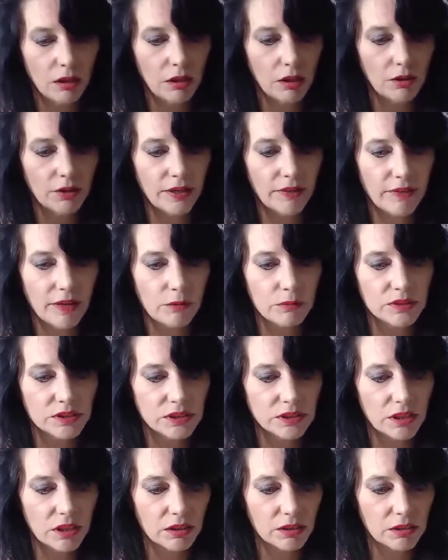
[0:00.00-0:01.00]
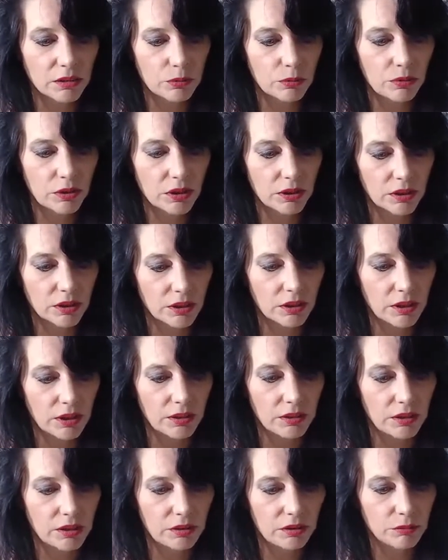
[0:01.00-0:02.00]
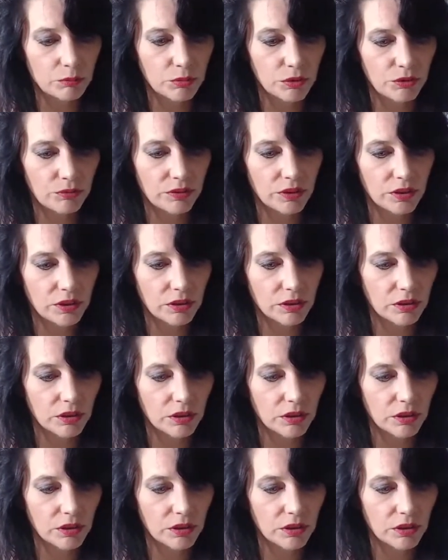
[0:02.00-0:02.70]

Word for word: Okay, that one's not going to work. I need to move it.